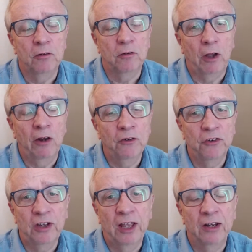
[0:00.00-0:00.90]

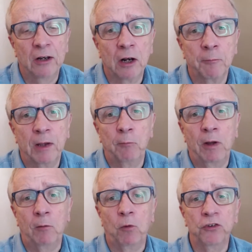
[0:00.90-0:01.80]
Understand a little bit
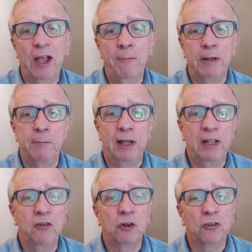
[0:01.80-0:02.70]
about what's happening about
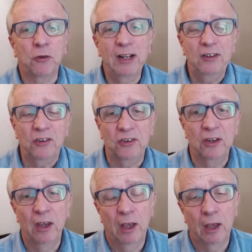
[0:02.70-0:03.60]
interest rates.
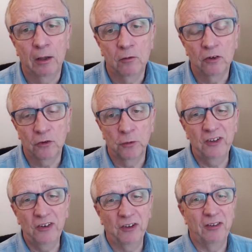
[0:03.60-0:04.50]
Just
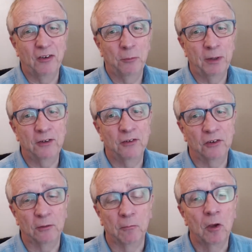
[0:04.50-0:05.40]
recently, there's been
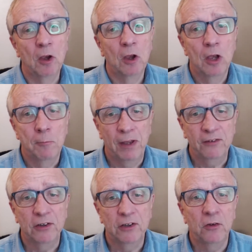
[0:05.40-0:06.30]
some
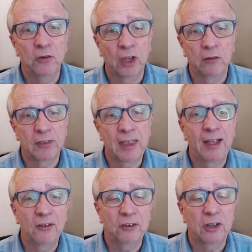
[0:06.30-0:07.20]
better news over
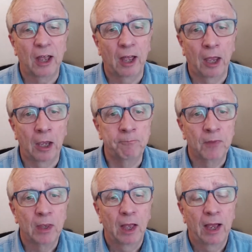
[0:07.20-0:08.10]
that.
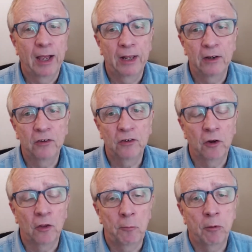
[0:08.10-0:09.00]
And
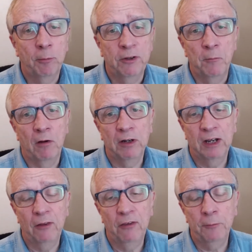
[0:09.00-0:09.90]
the property market
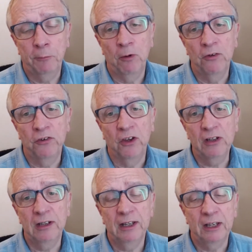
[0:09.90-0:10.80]
at this point,
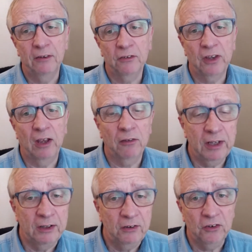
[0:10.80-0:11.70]
certainly in the
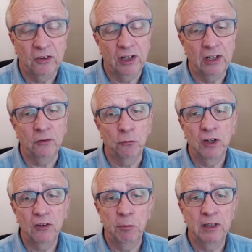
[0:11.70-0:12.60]
southeast, is
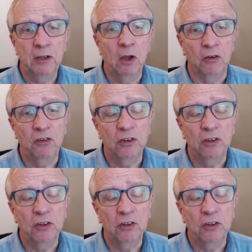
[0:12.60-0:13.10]
reasonably good.